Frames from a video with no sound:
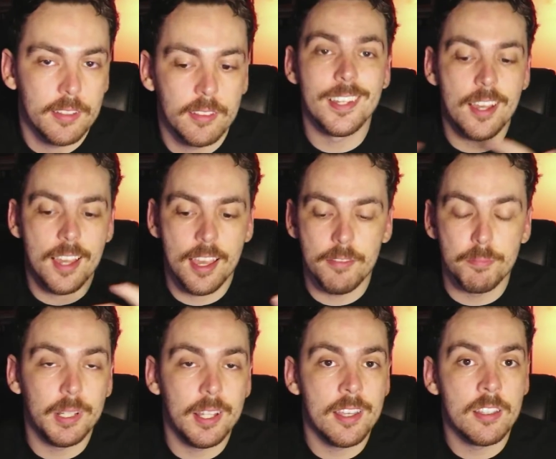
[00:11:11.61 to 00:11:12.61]
And I have
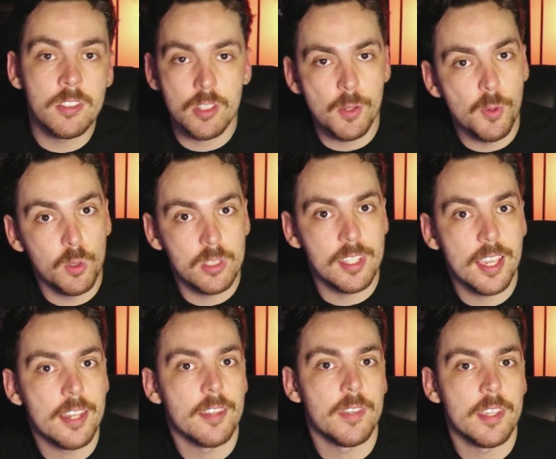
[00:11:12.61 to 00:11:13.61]
plans towards the
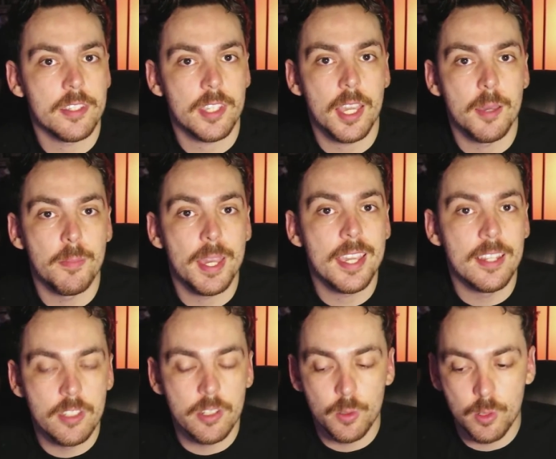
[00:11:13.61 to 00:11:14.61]
end of this campaign
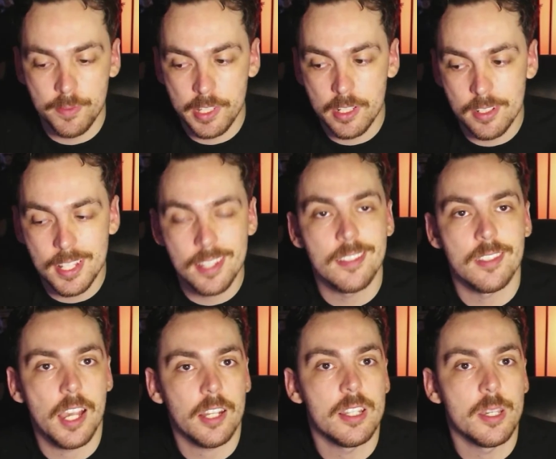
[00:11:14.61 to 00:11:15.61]
to reveal
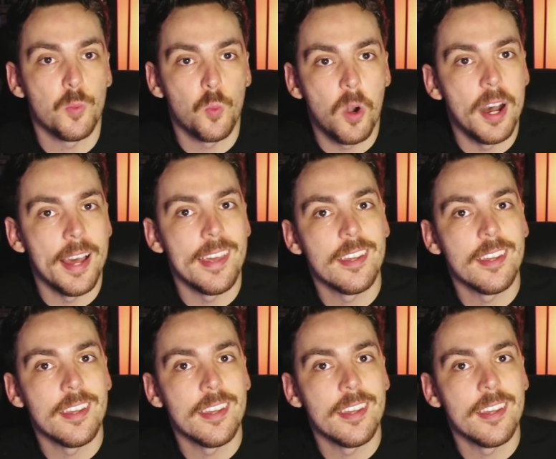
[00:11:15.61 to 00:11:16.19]
exactly why,